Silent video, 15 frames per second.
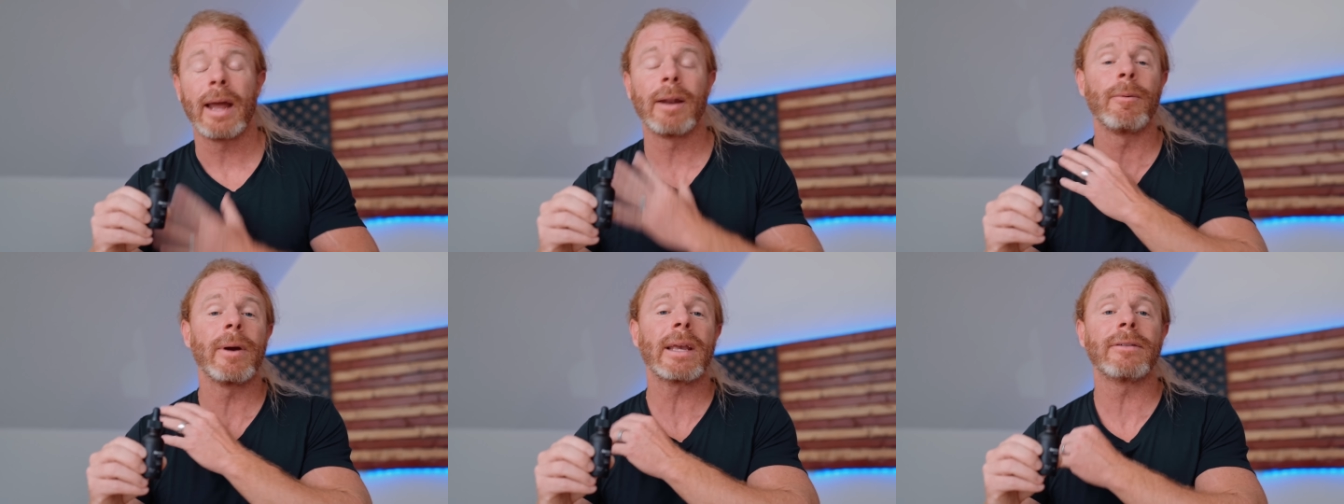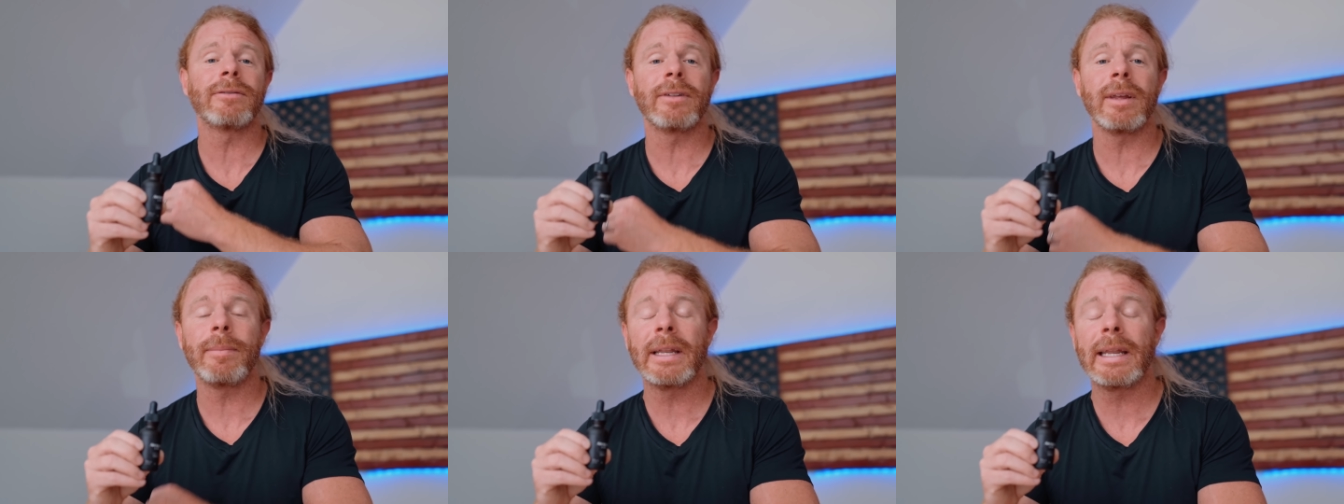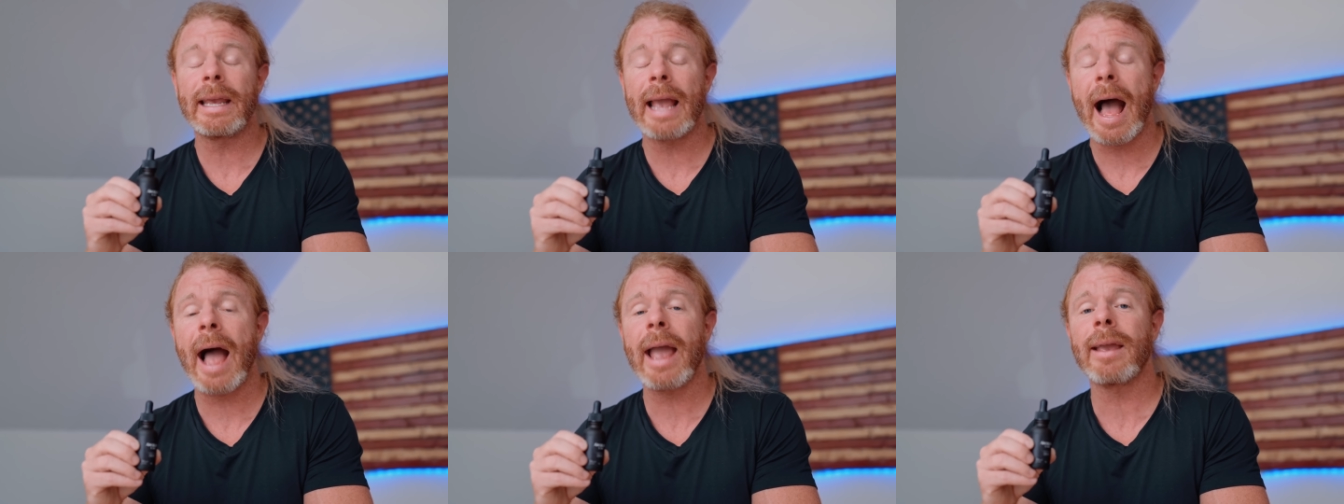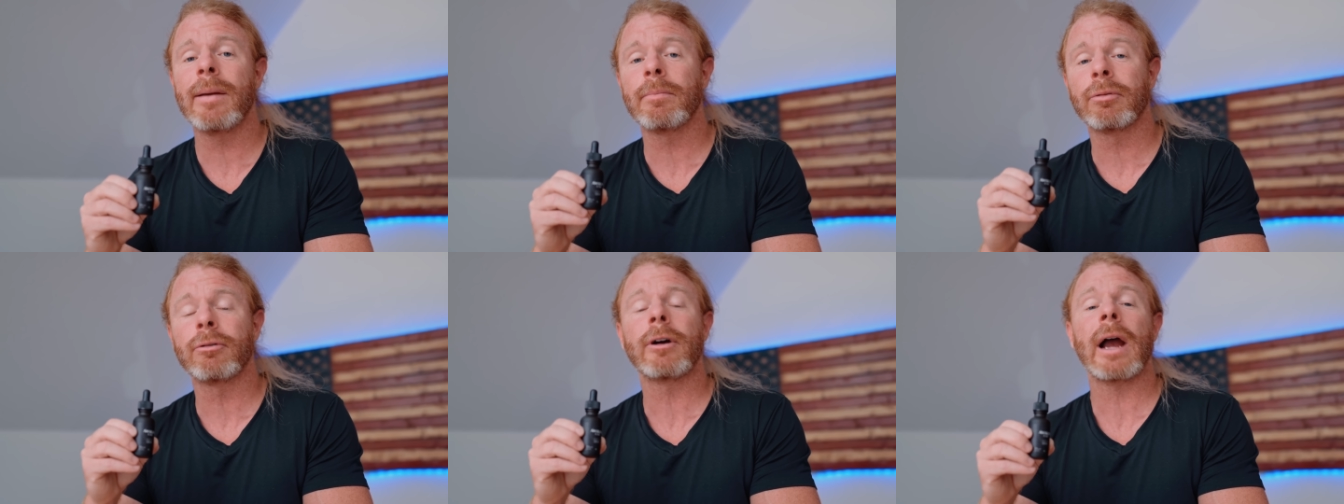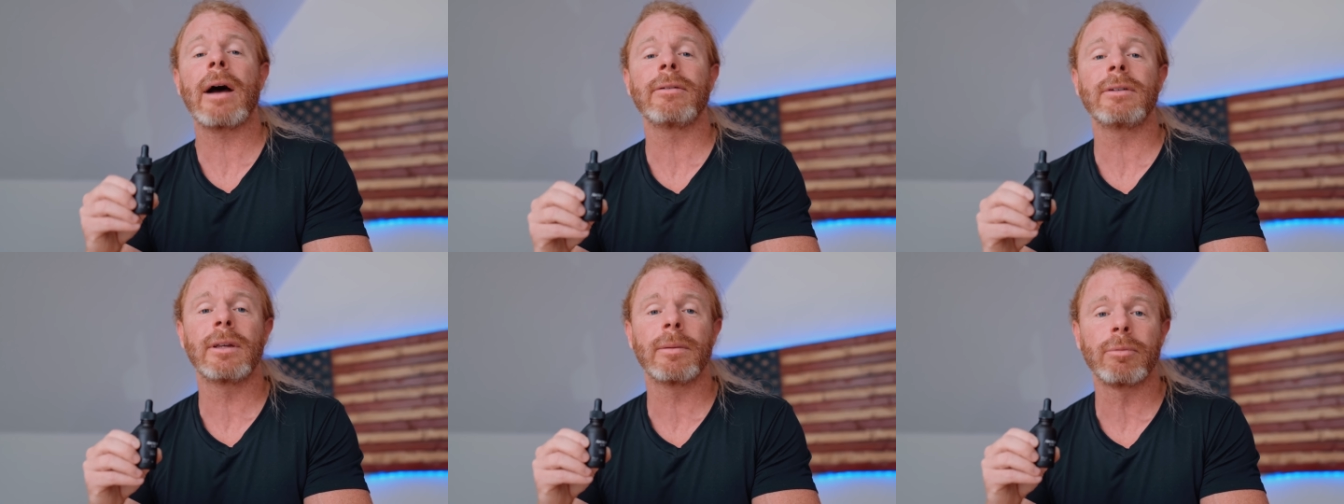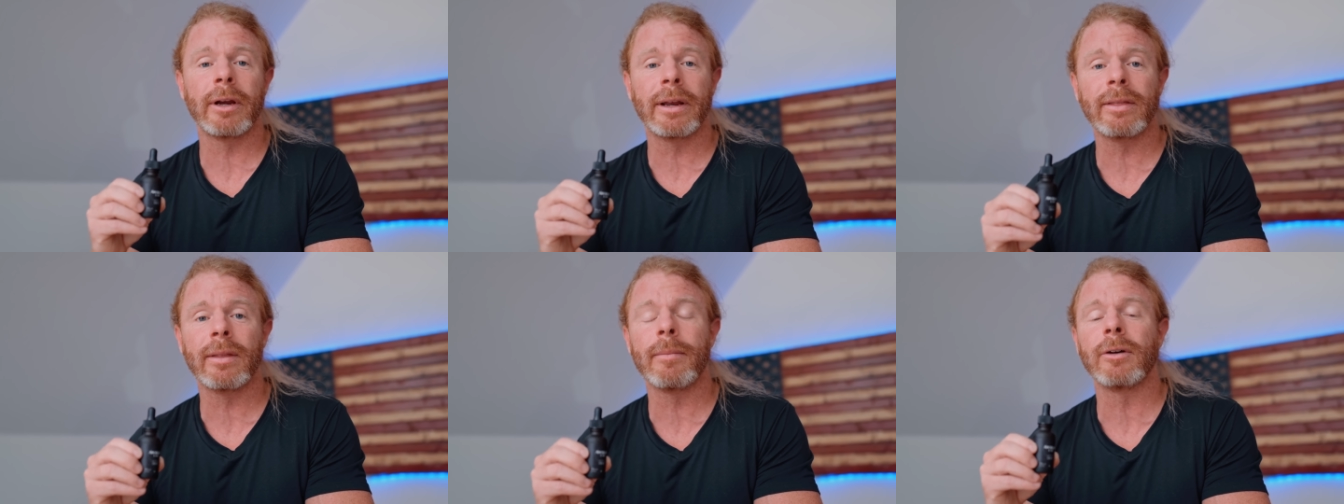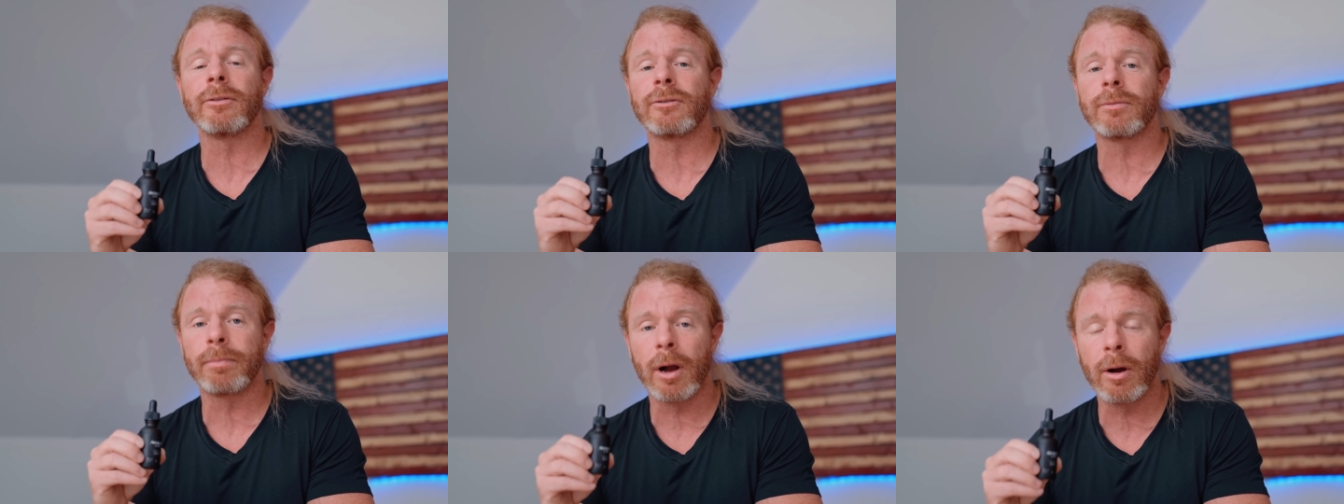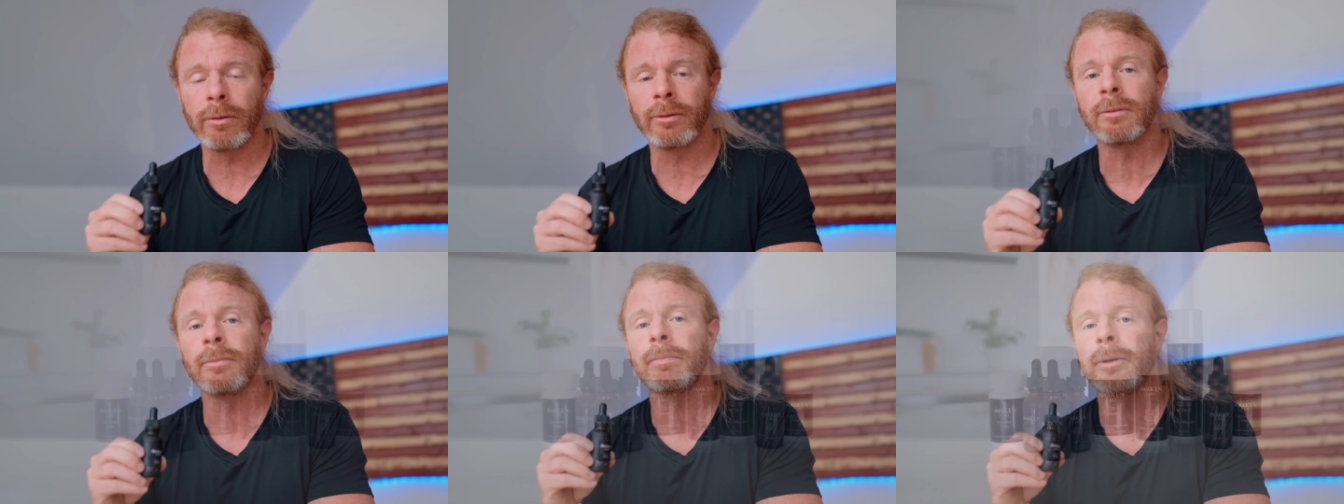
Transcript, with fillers: At Awaken CBD, I am proud to bring the most potent